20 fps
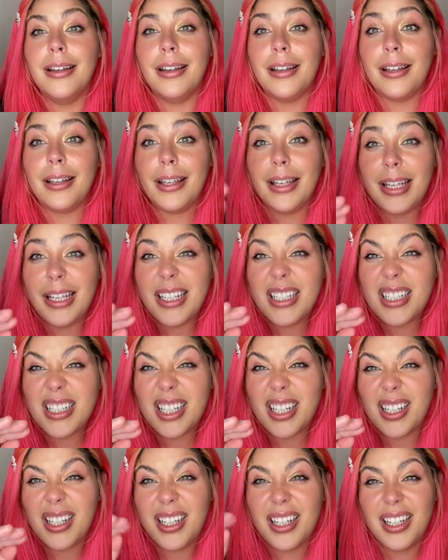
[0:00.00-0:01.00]
it
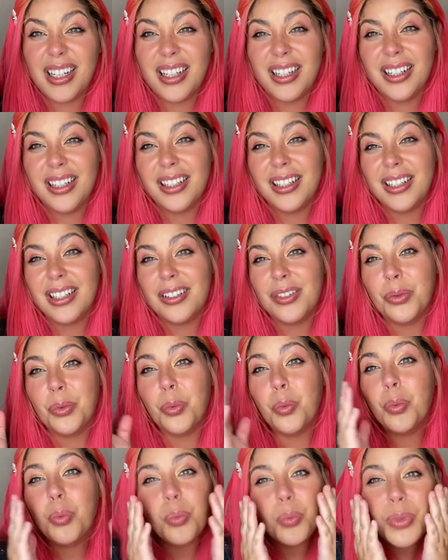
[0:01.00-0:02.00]

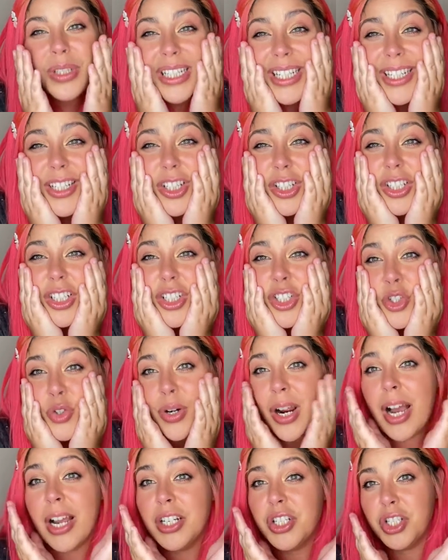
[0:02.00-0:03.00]
did look
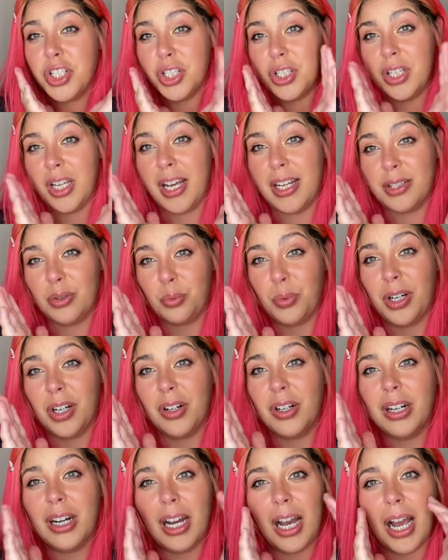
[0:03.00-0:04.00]
dry as
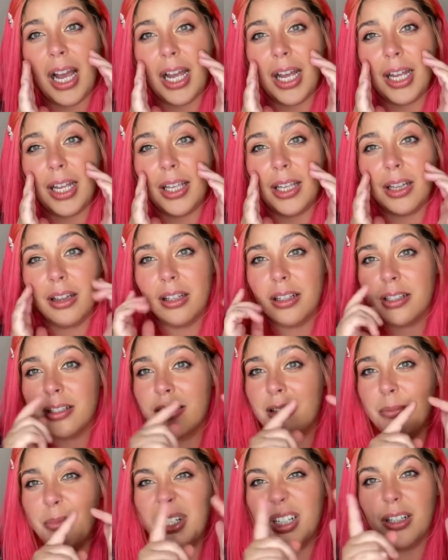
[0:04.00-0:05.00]
well. I looked in
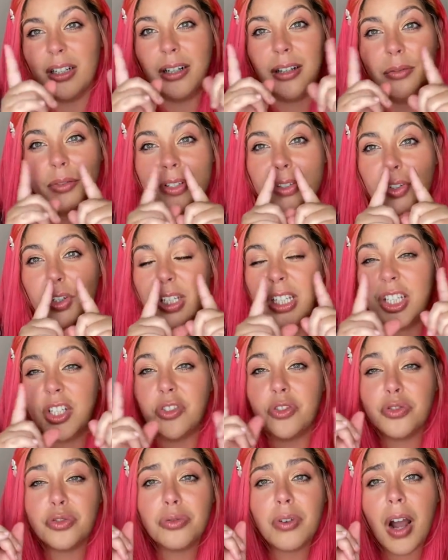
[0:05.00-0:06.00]
the mirror and it was looking
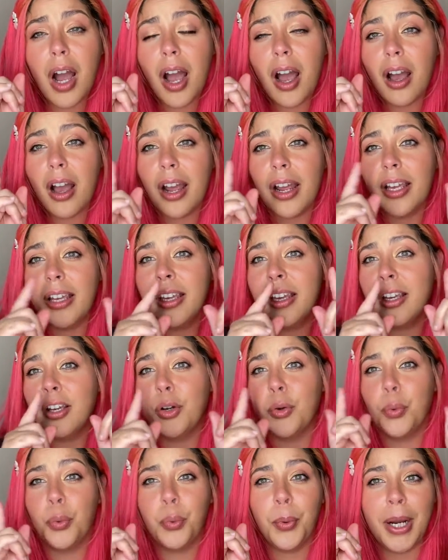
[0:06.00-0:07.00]
dry and
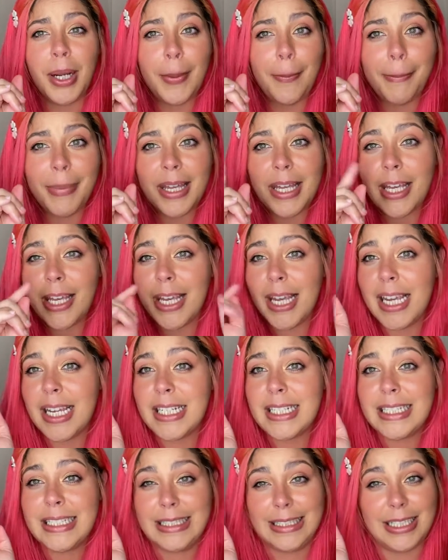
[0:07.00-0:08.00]
crepey
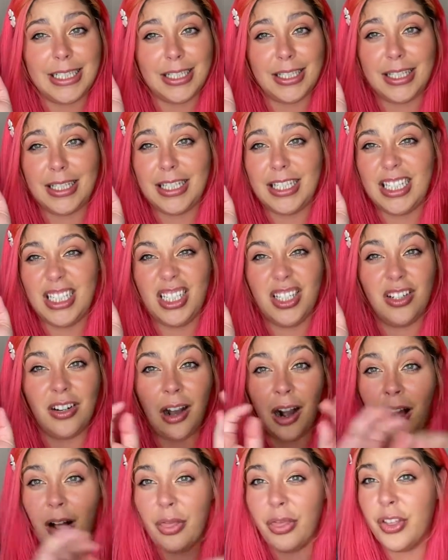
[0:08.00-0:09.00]
and just
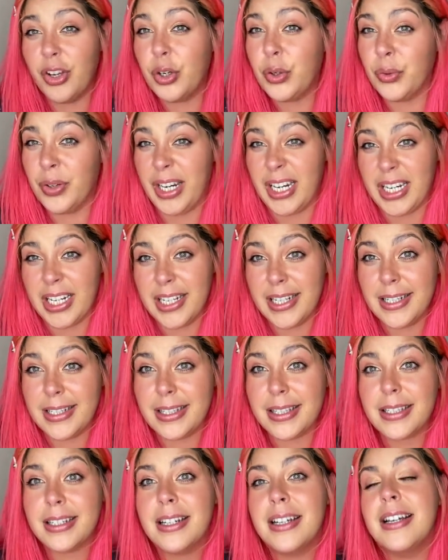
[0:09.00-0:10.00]
not the
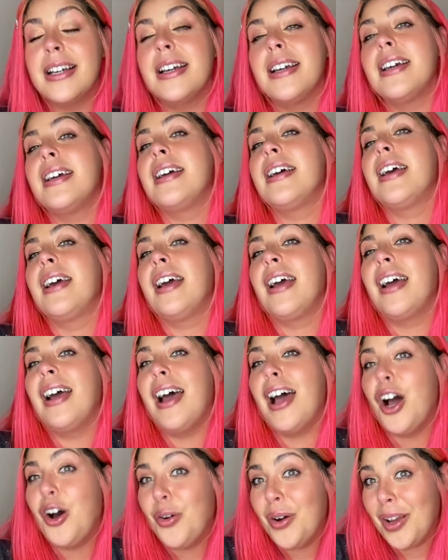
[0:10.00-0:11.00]
greatest.
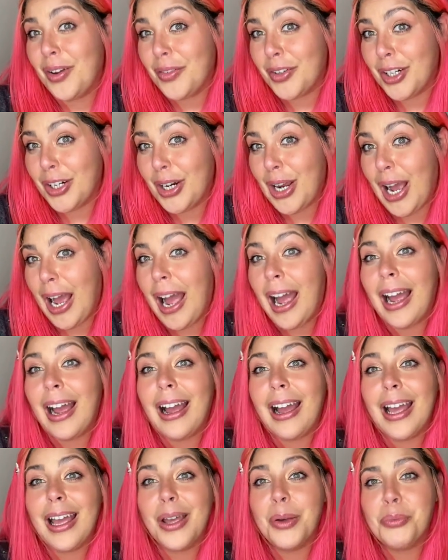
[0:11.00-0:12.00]
However, I